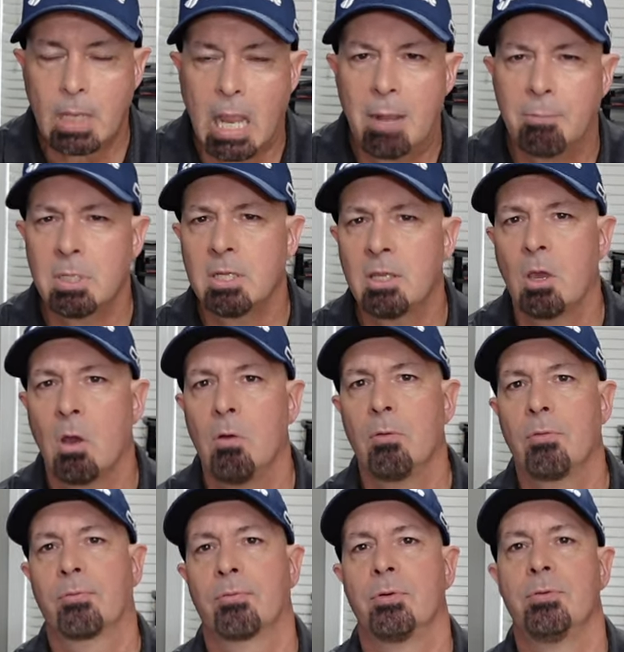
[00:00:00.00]
I want to
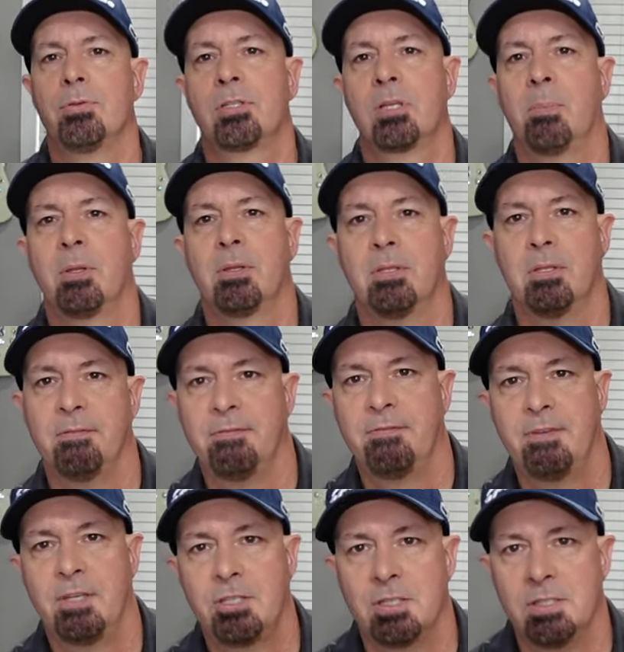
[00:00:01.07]
go through some of the
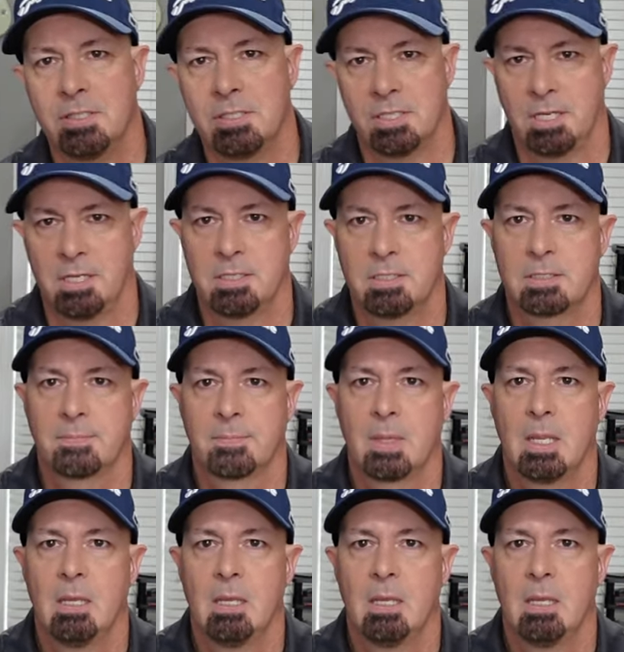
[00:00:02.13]
deficiencies